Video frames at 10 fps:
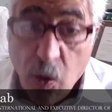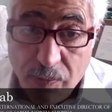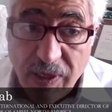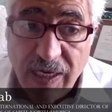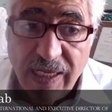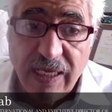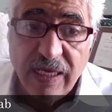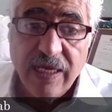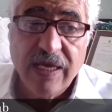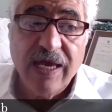
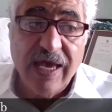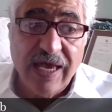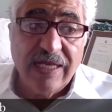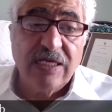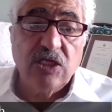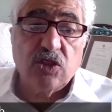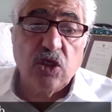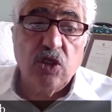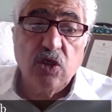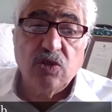openly and
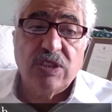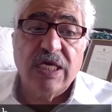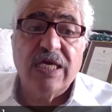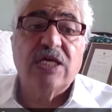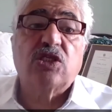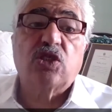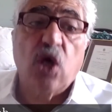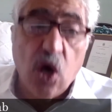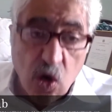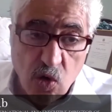introducing
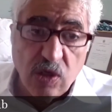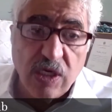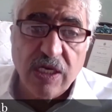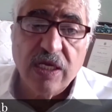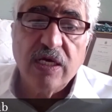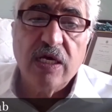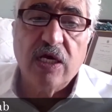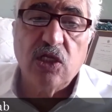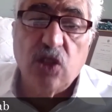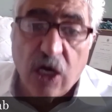its own
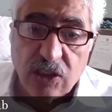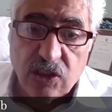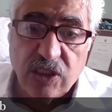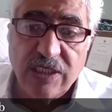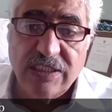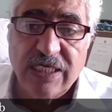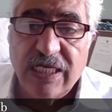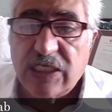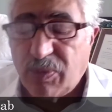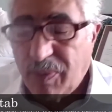
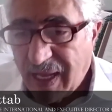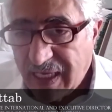doctrines in its